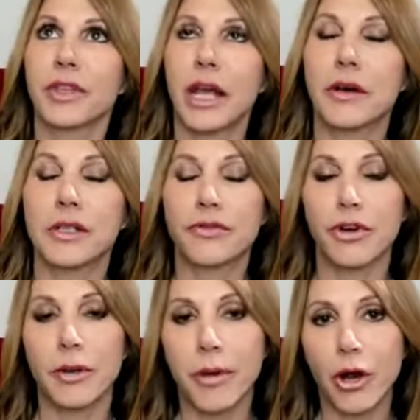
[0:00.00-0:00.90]
That is
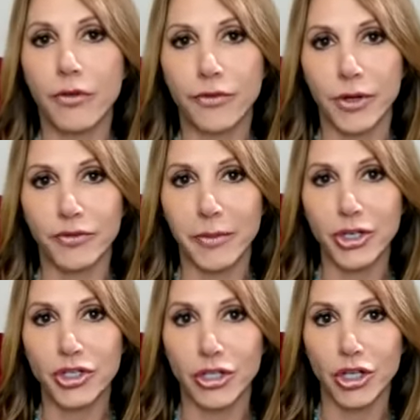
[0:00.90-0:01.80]
very powerful
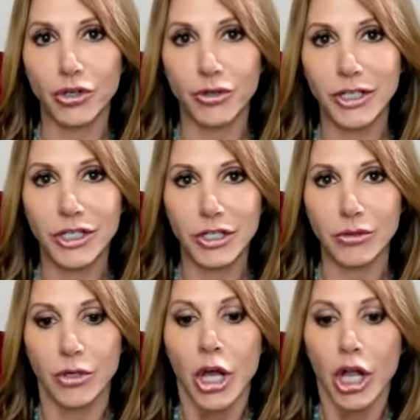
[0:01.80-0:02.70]
information that you need to
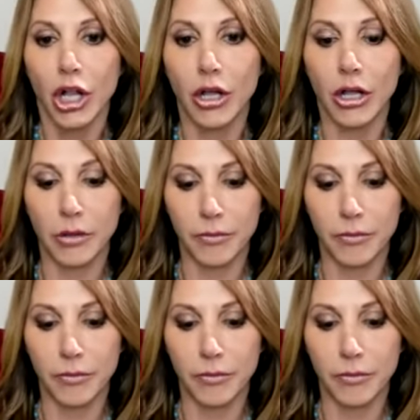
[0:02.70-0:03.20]
uh,